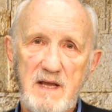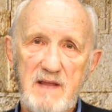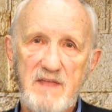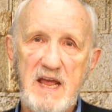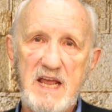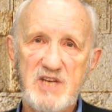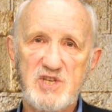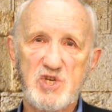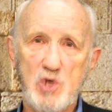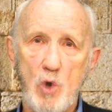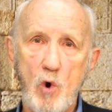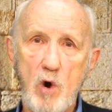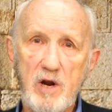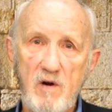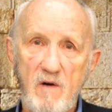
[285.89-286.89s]
The
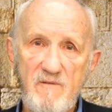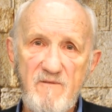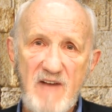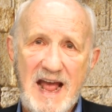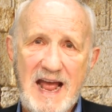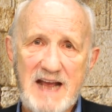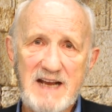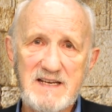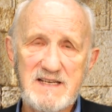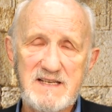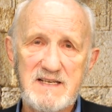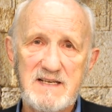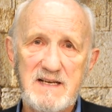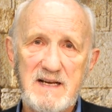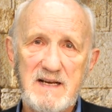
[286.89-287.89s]
historical facts,